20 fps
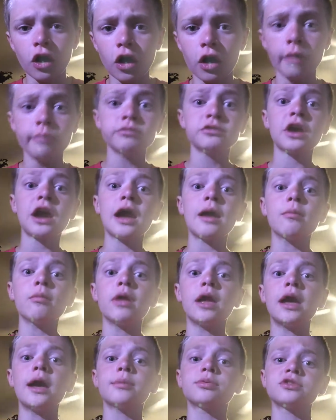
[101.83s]
um
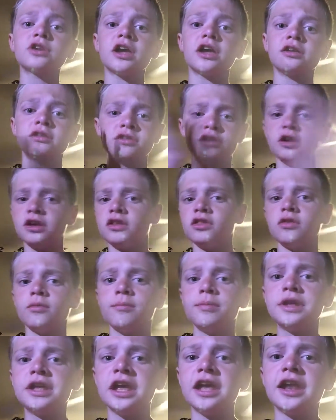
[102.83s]
time lapse I did in
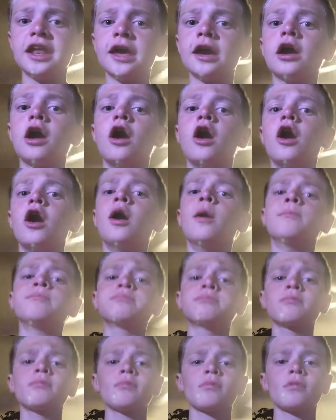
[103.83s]
the beginning.
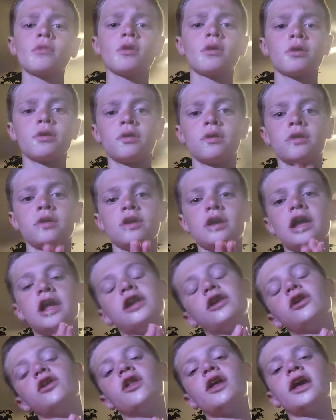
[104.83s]
Um,
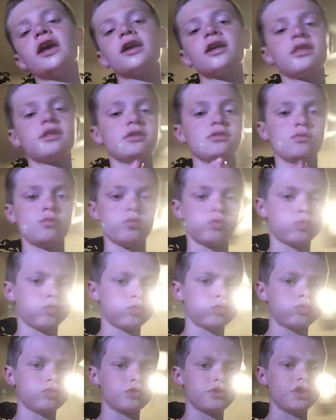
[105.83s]
and you're like,
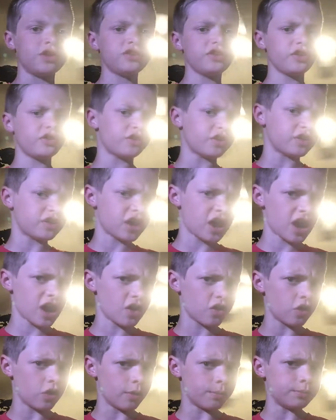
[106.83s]
this is a
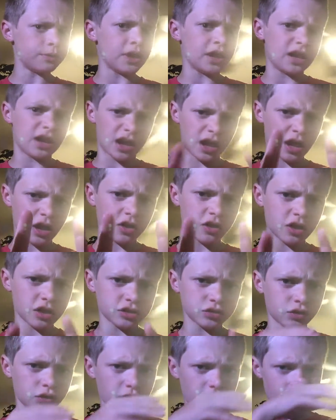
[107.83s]
channel update, not a
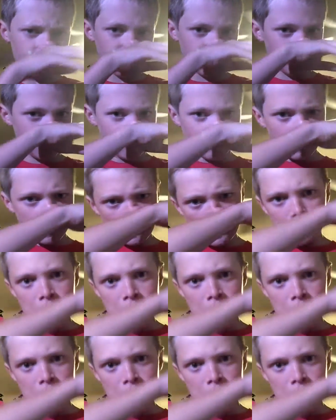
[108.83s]
Clash Royale video.